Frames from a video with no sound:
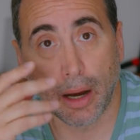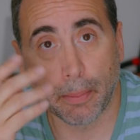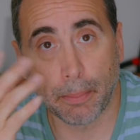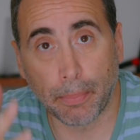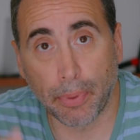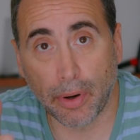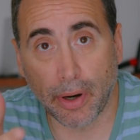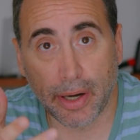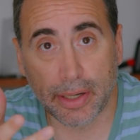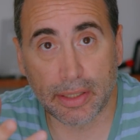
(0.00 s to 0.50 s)

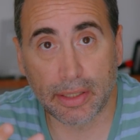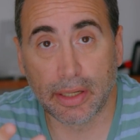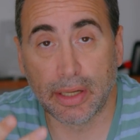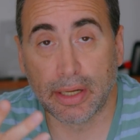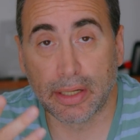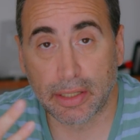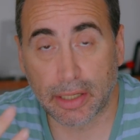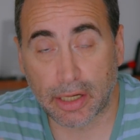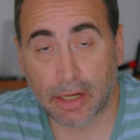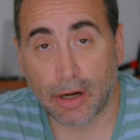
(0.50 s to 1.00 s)

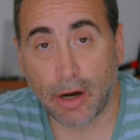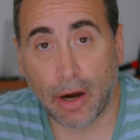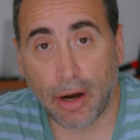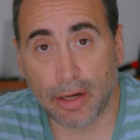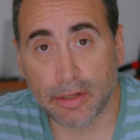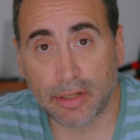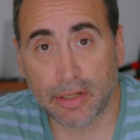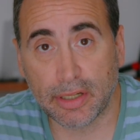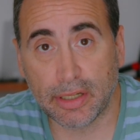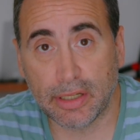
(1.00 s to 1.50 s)
But the
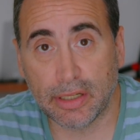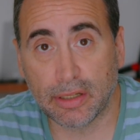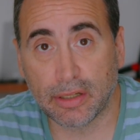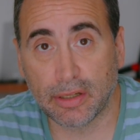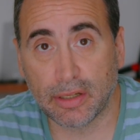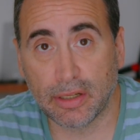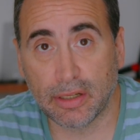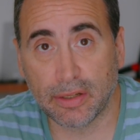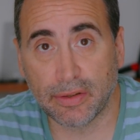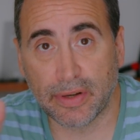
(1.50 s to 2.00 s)
cost
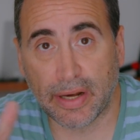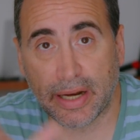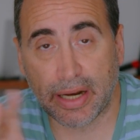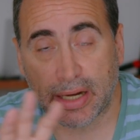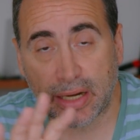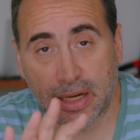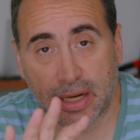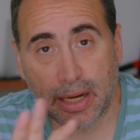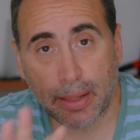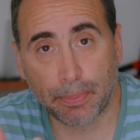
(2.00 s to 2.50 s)
is is that
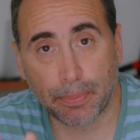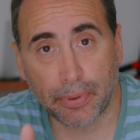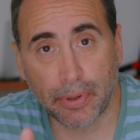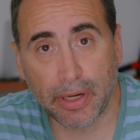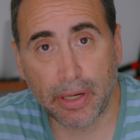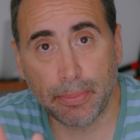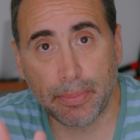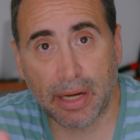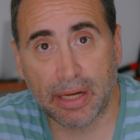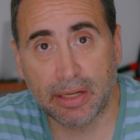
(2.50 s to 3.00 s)
it can get
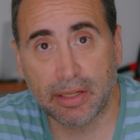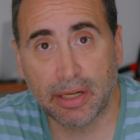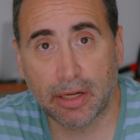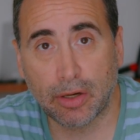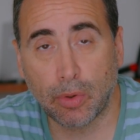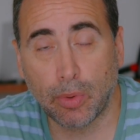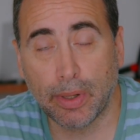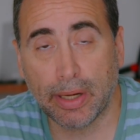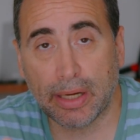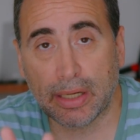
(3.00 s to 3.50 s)
pretty messy
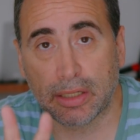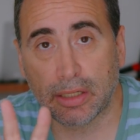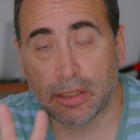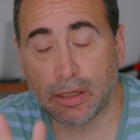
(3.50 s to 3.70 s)
quick.